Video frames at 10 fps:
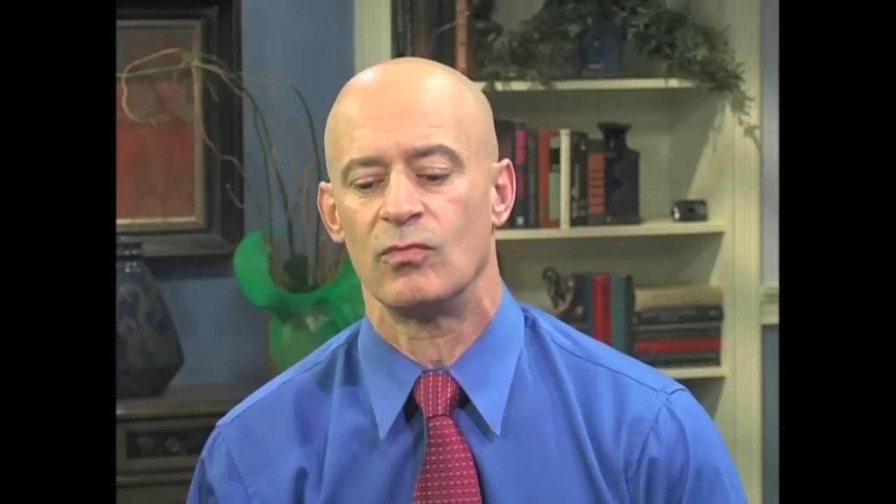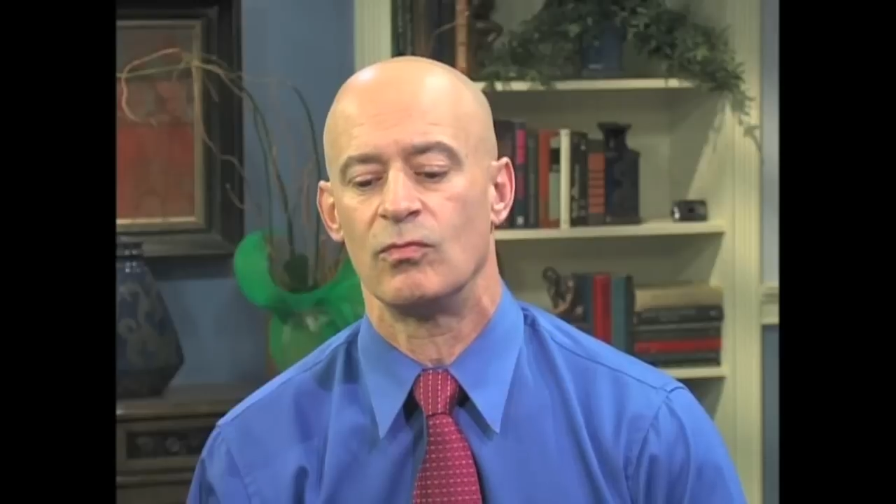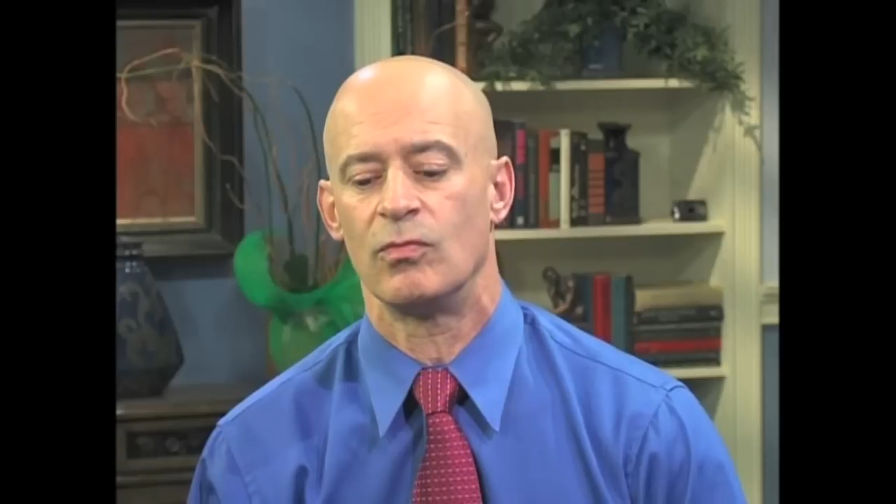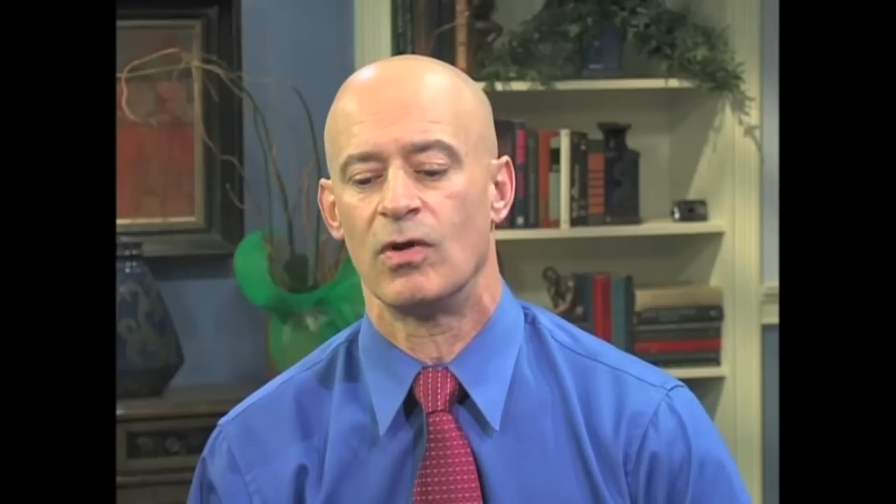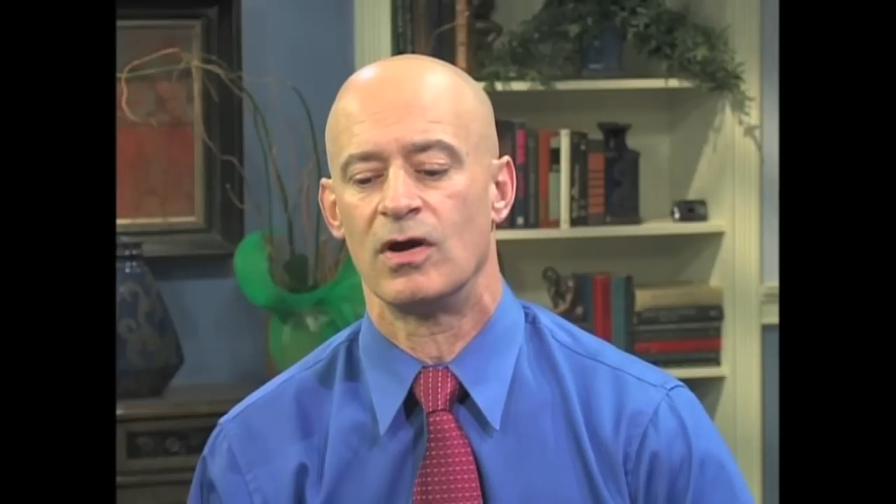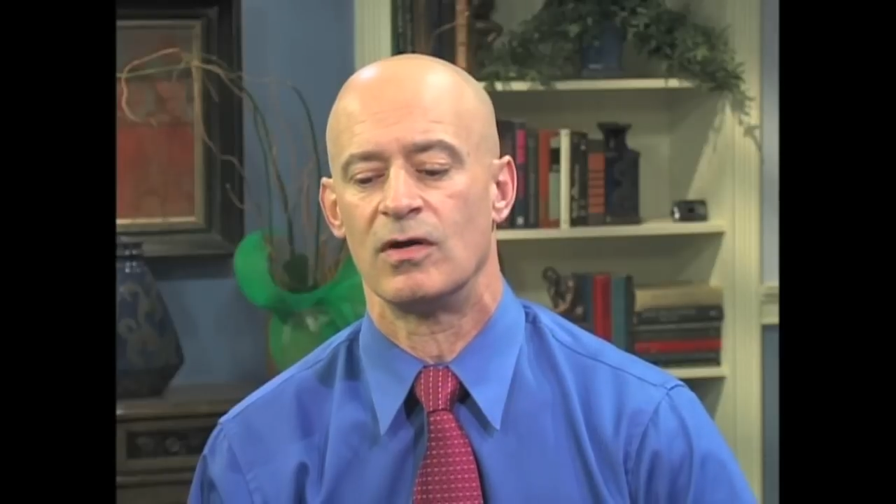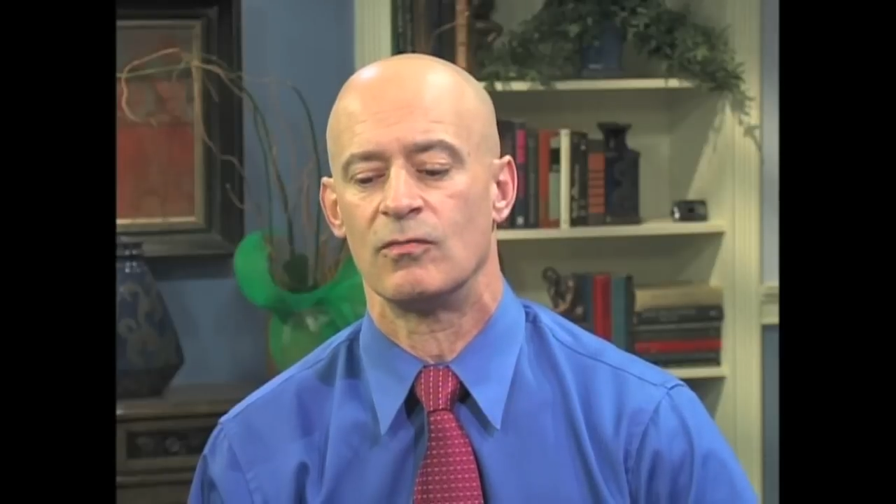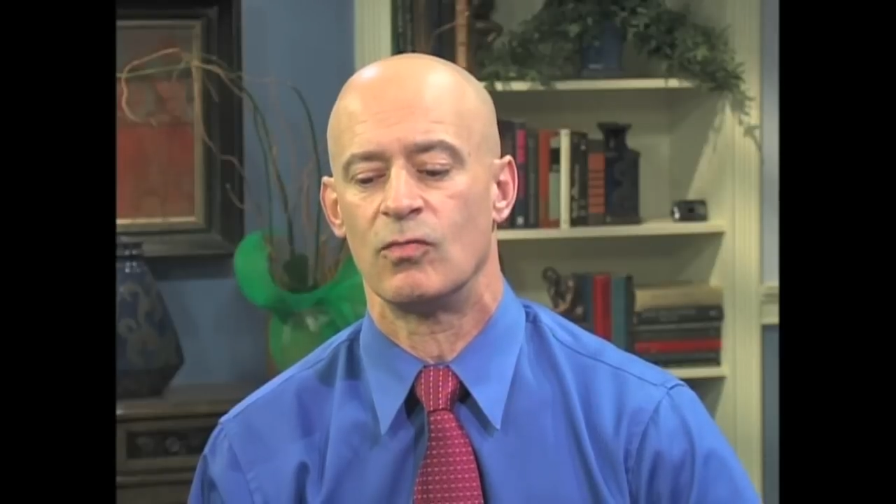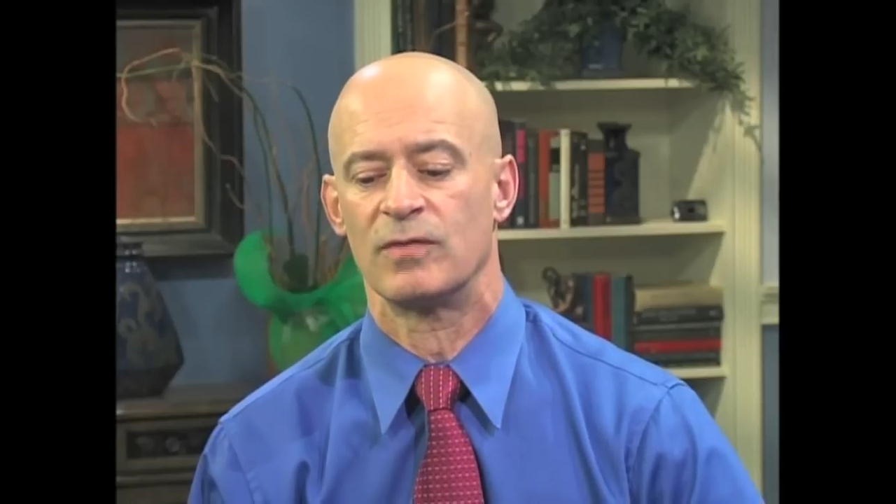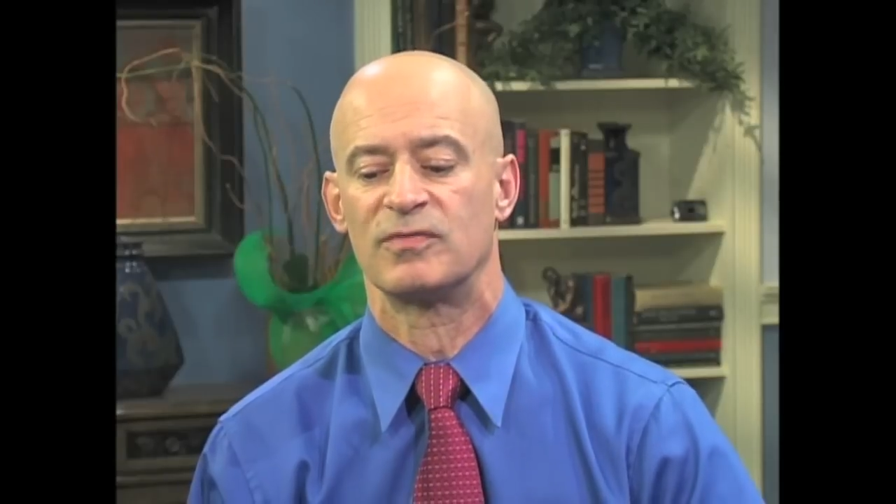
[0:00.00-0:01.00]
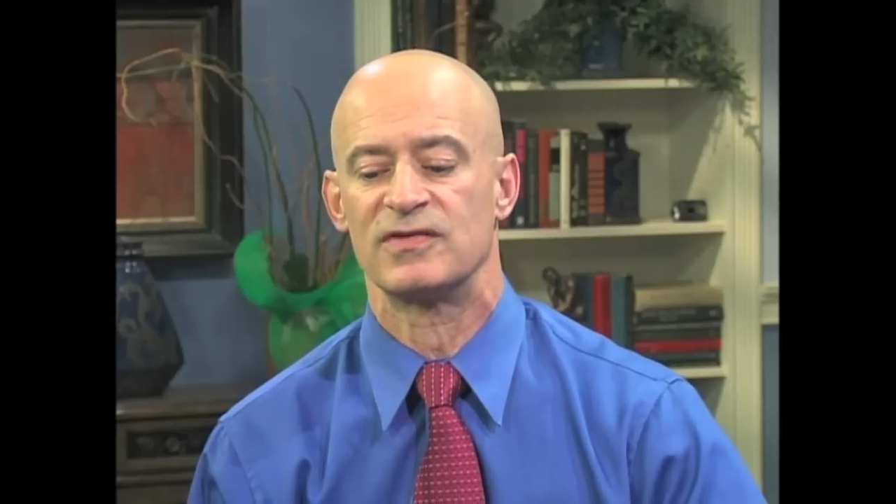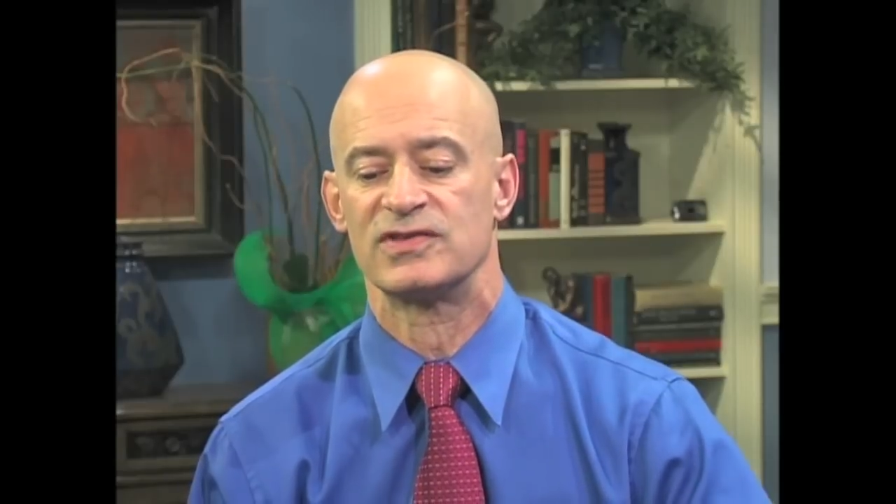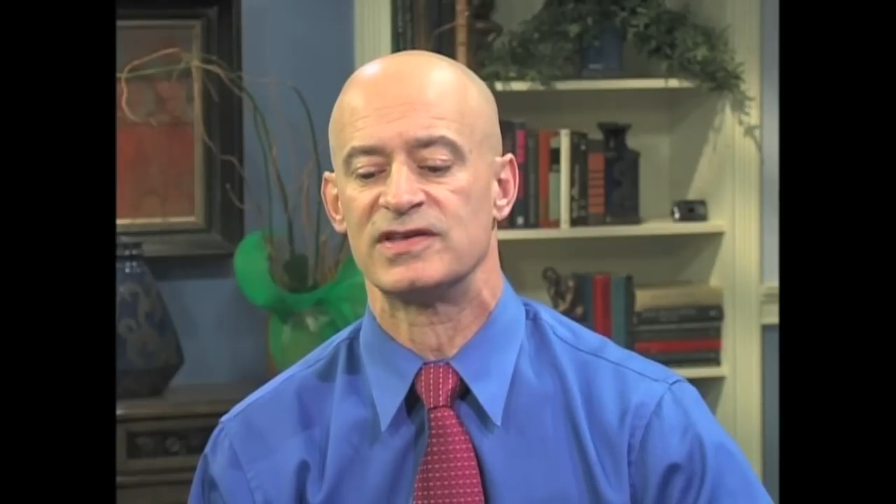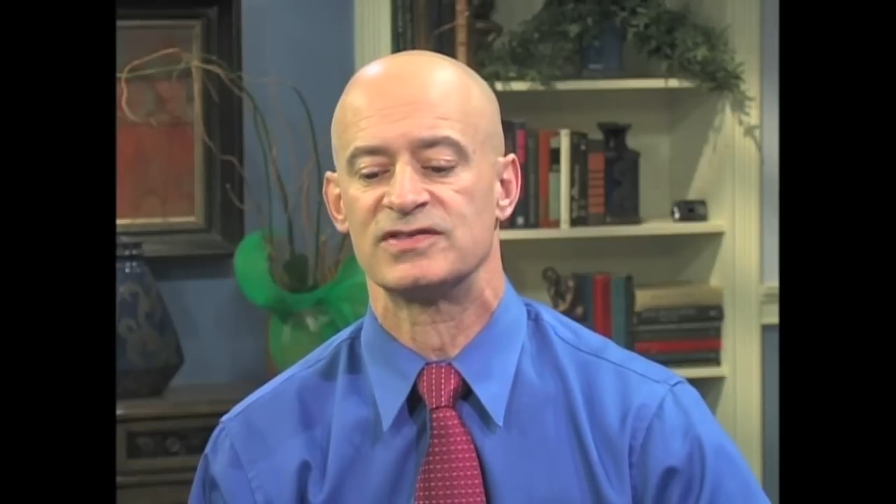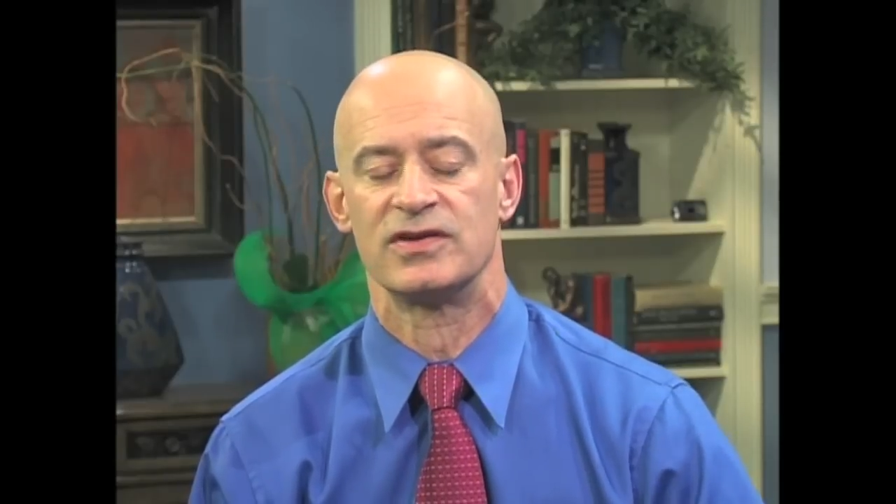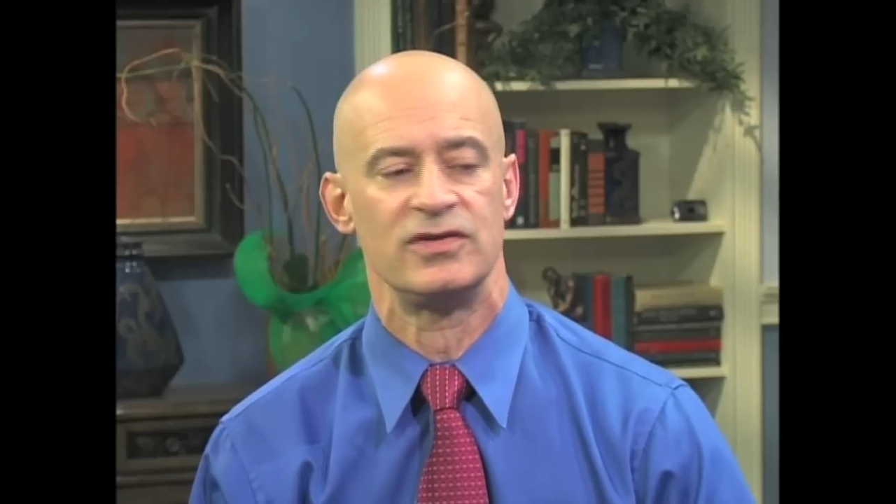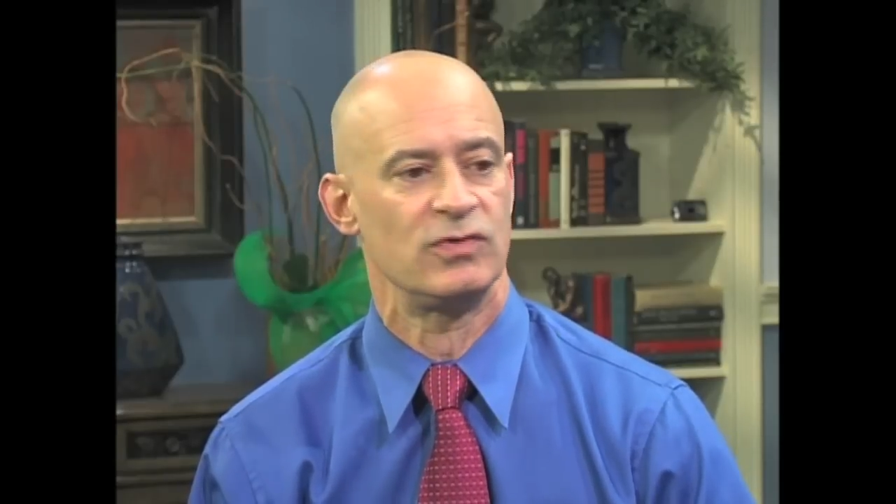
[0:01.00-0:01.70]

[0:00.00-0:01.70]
One professor I studied